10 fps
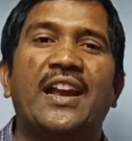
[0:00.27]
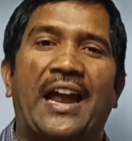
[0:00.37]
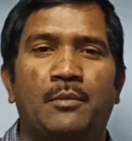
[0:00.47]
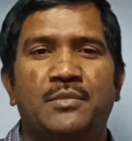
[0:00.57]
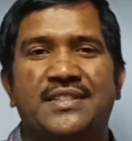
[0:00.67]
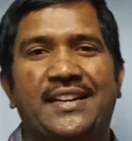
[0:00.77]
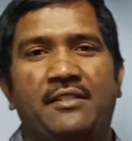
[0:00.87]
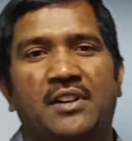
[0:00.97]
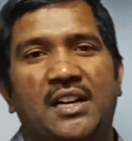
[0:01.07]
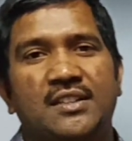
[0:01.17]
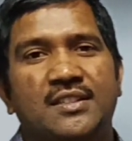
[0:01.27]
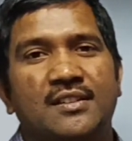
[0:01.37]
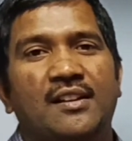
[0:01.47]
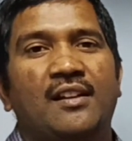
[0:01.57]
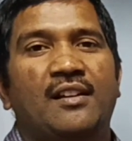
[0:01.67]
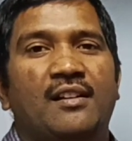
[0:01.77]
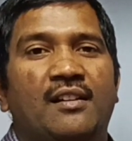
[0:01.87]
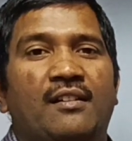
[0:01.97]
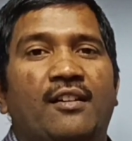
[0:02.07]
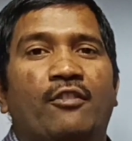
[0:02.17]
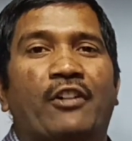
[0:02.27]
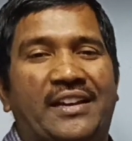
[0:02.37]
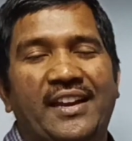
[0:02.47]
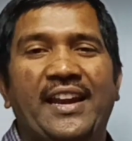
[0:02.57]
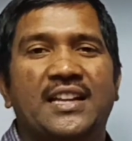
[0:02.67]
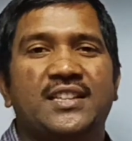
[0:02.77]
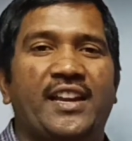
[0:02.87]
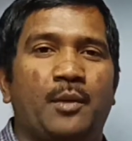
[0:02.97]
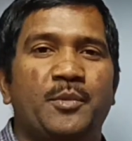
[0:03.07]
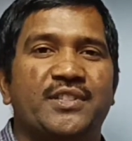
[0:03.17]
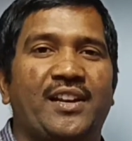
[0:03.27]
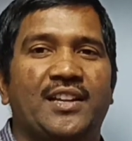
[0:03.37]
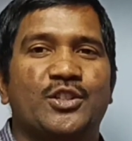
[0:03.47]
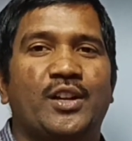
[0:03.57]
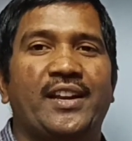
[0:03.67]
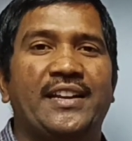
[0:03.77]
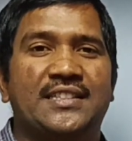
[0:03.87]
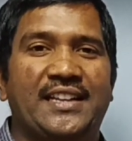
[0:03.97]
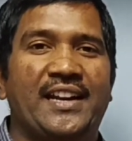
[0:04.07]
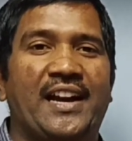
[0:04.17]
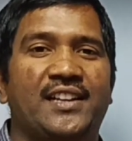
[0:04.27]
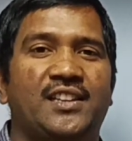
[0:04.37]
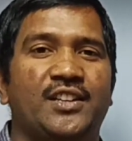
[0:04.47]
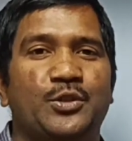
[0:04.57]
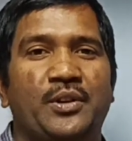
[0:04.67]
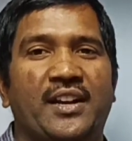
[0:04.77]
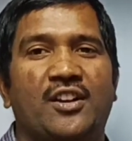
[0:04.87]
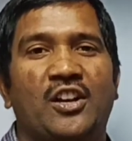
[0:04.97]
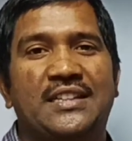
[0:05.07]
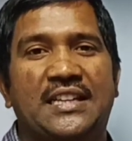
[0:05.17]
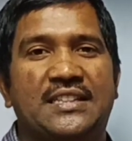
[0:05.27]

I am Srinivas, working as a chemistry lecturer in Sri Gayatri Junior College,